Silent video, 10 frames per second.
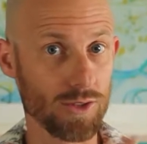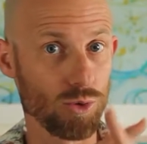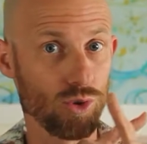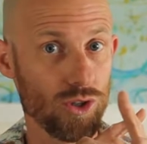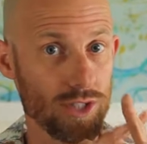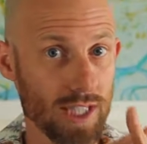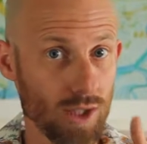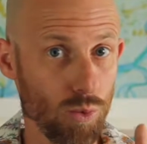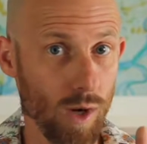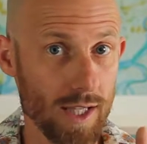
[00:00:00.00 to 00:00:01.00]
will cross either
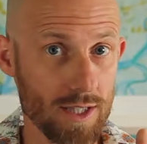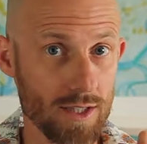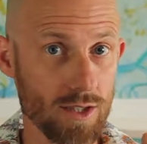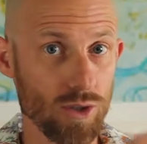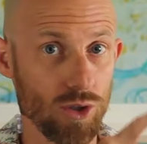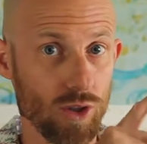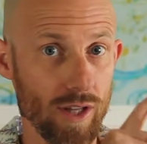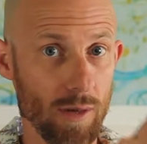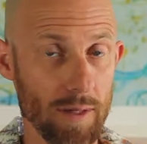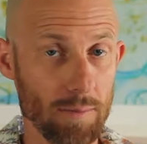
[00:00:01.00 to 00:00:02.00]
once or
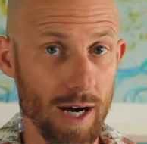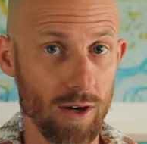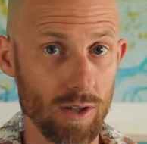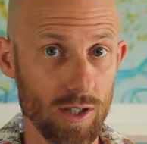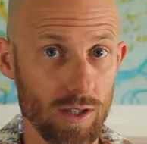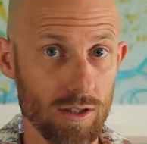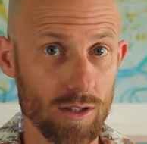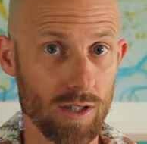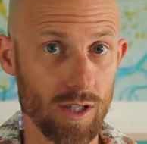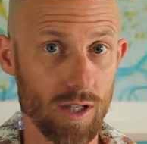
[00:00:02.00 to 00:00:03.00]
they'll be parallel.
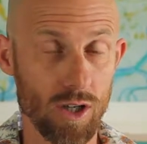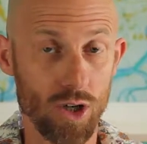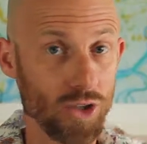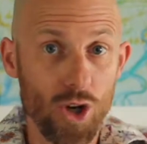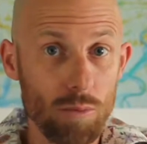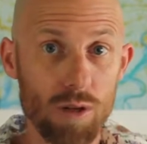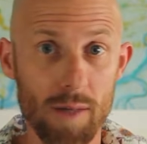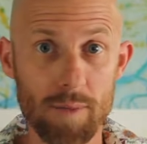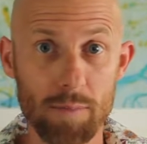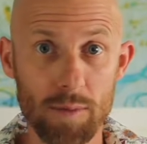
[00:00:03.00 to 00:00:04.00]
On
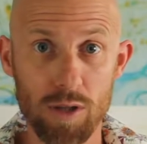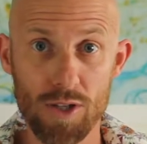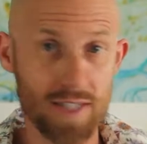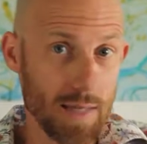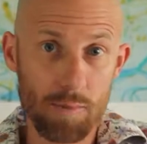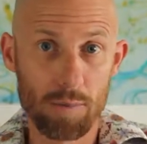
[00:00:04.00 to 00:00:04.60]
non-prime numbered plots, on